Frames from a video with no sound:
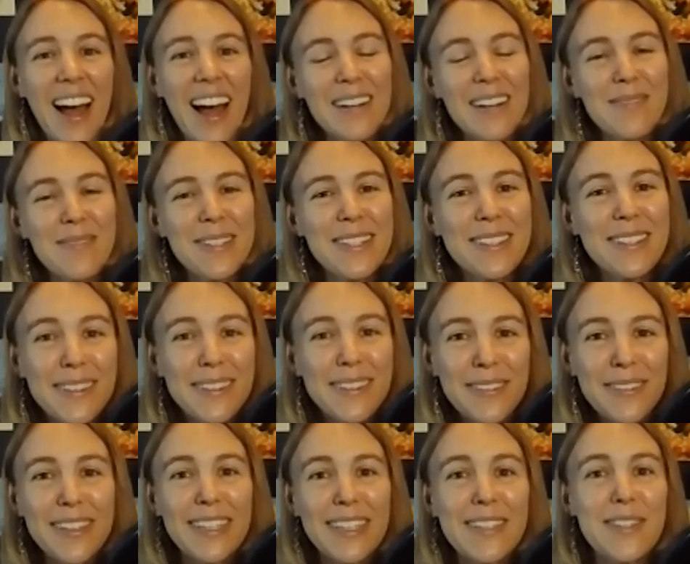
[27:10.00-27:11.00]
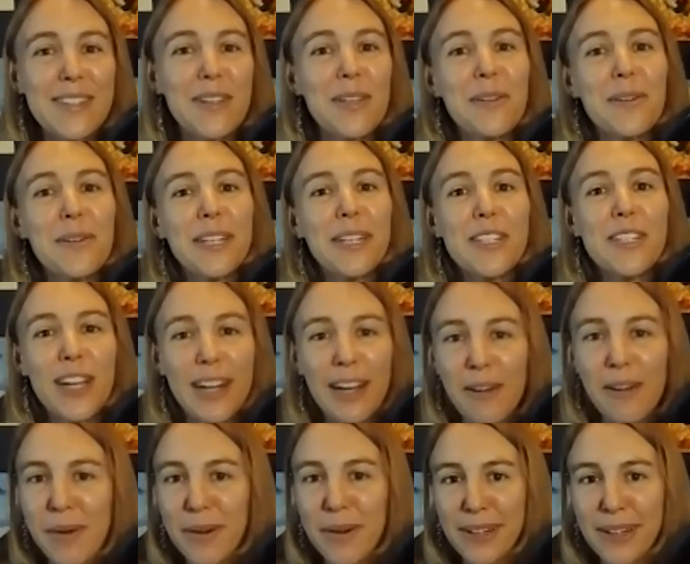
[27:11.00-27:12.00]
Absolutely. So you can check
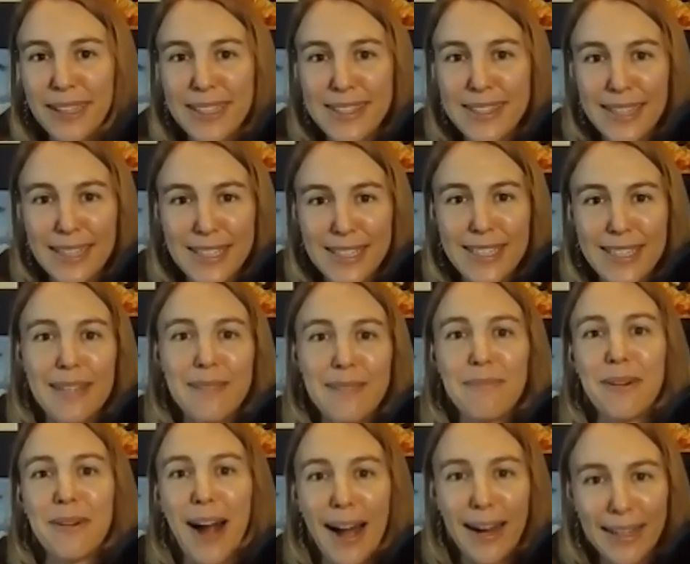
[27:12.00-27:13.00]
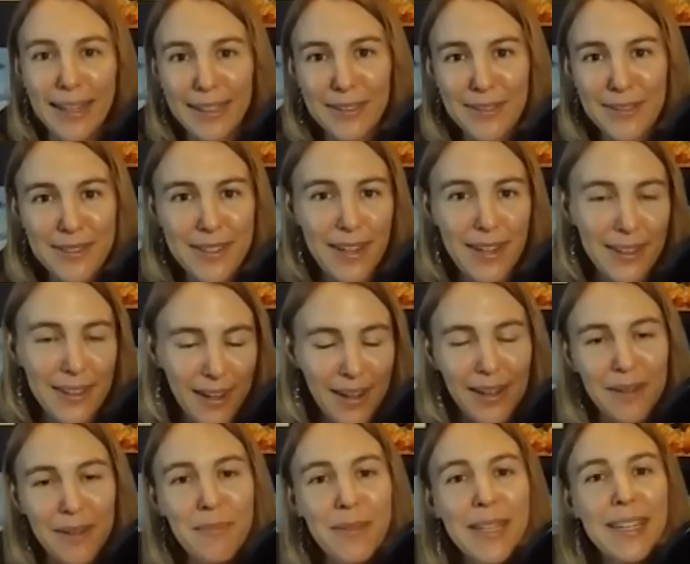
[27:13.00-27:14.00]
out my organization at
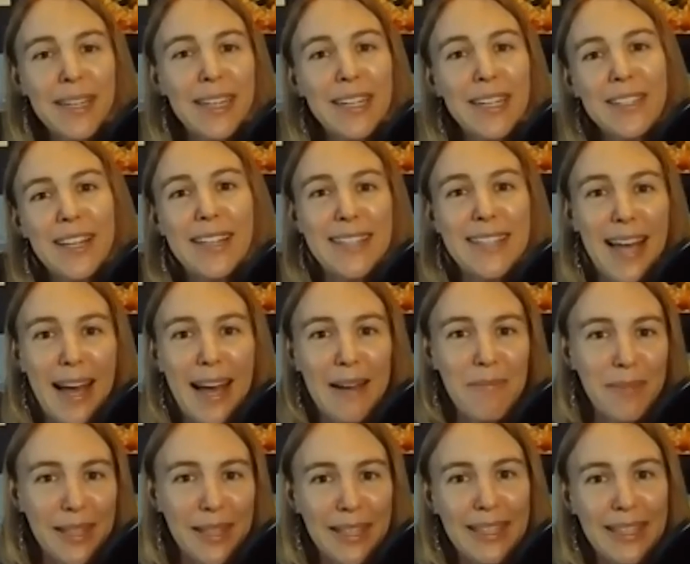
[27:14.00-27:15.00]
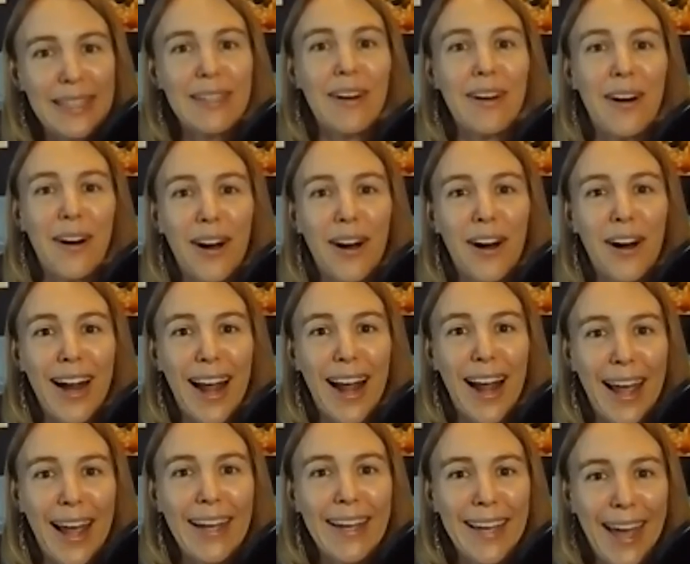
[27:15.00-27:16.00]
Merakinos.com. So that's
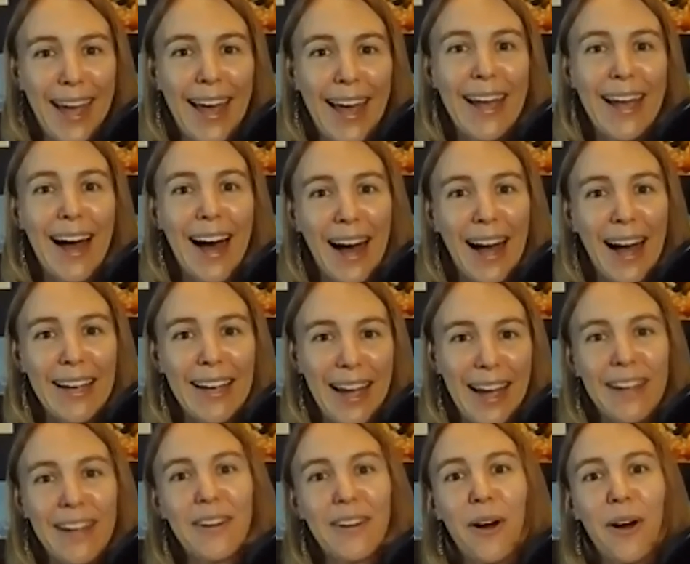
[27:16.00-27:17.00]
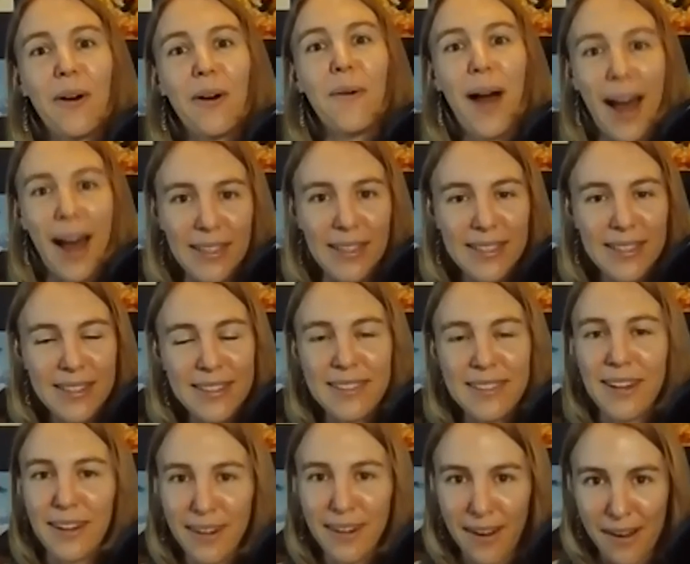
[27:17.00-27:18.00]

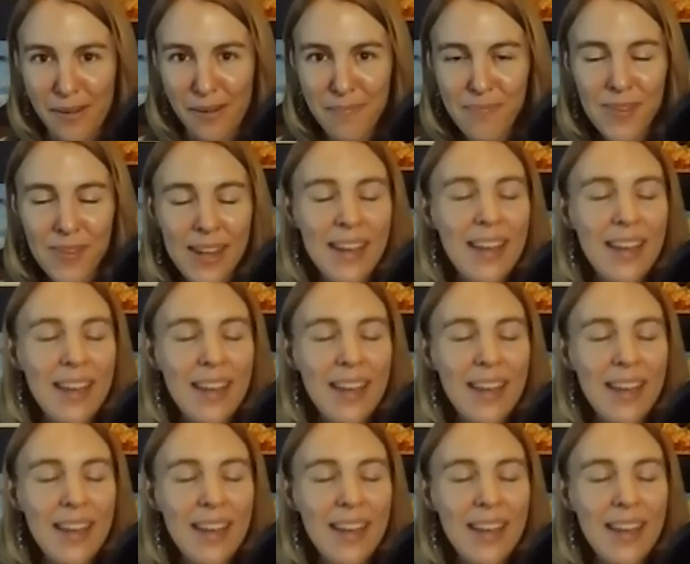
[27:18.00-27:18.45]
Merakinos.com.